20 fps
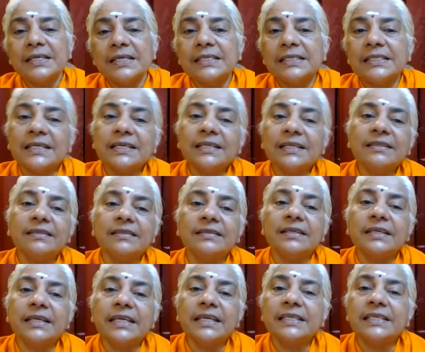Sat
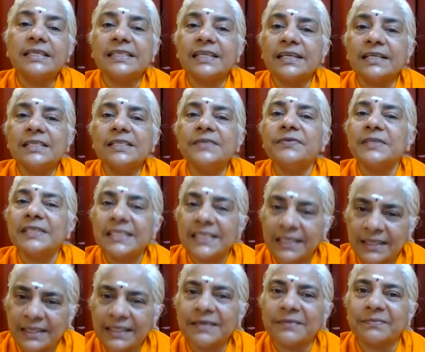is, stands for
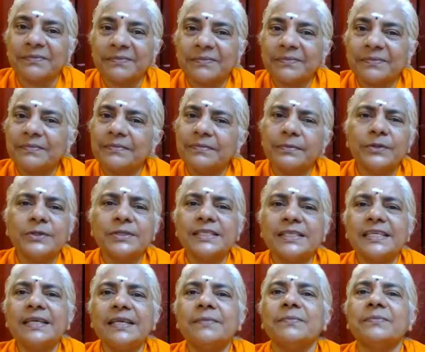Satyam.
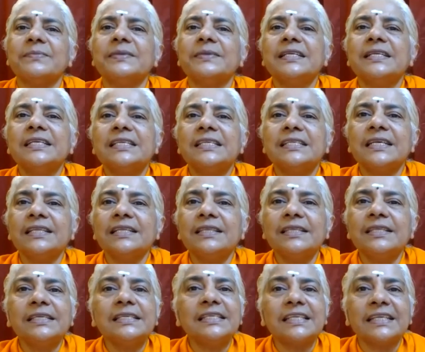Both same.
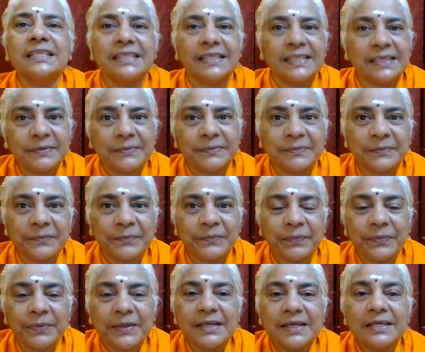Sat is Satyam.
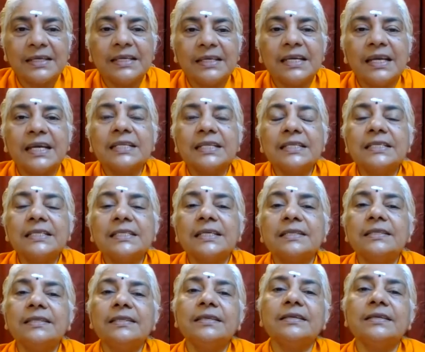And
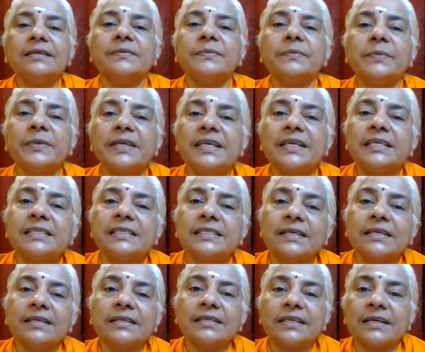Satyam is
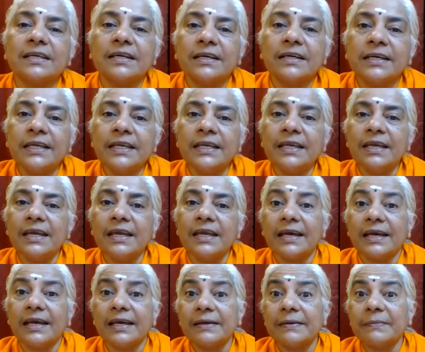that I
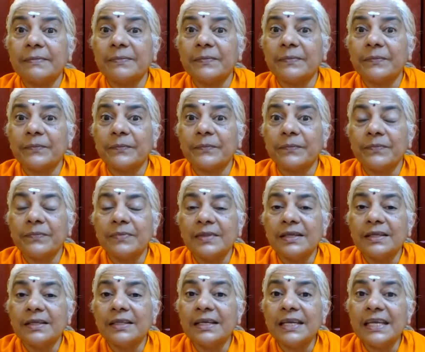am
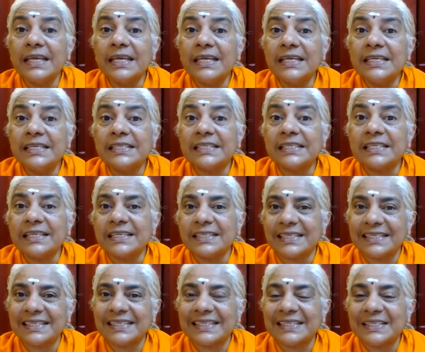the
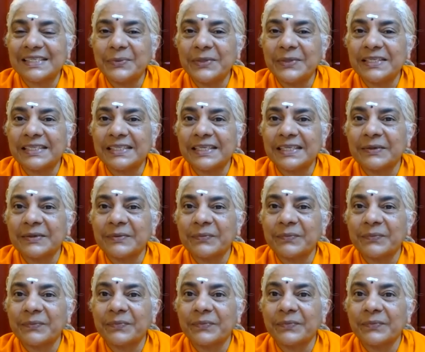isness, we say.
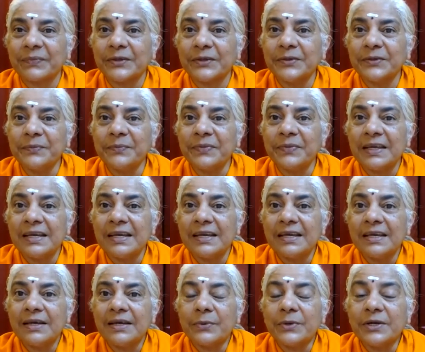No?
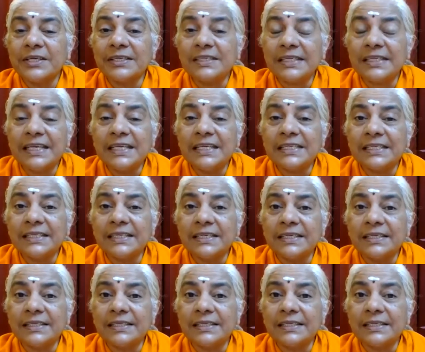What is
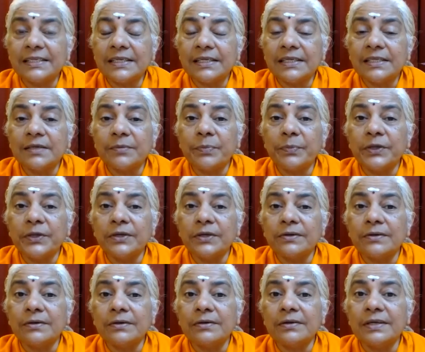isness? The
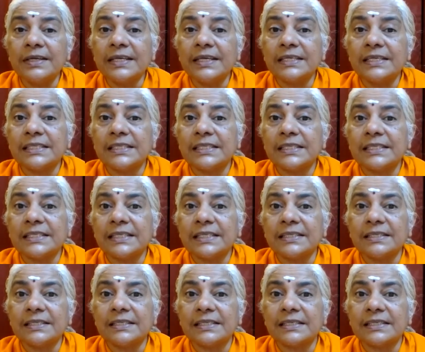pure
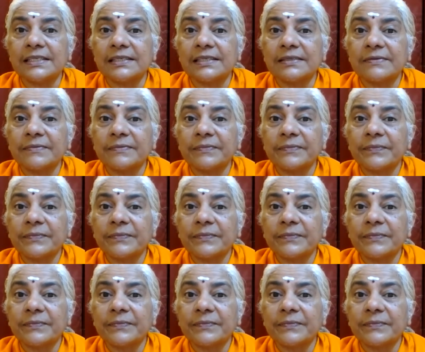existence.